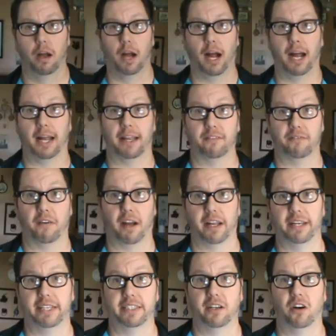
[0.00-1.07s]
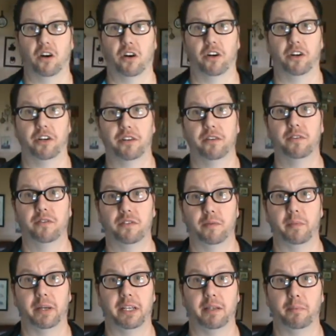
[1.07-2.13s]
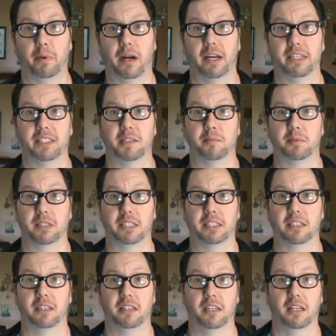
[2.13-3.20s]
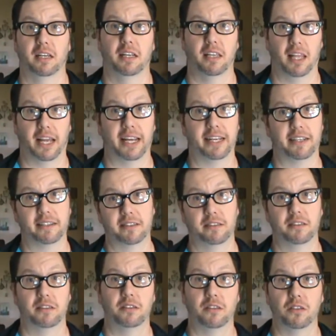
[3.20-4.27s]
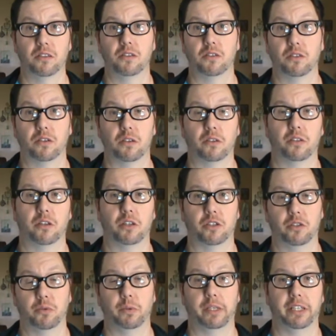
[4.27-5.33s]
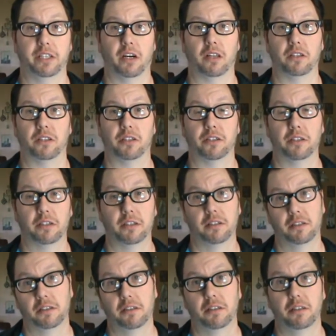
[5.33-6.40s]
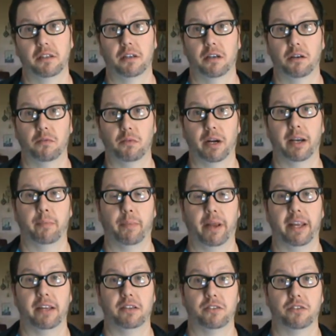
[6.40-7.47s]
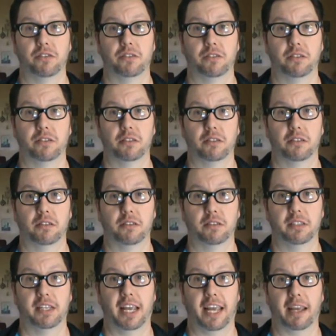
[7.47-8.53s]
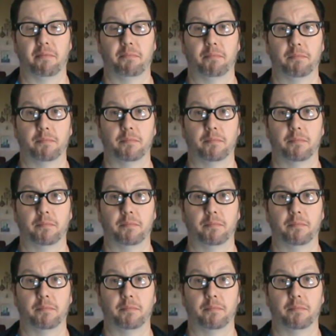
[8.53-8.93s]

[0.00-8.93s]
I find it harder for me to buy something like the $20 Rampage game,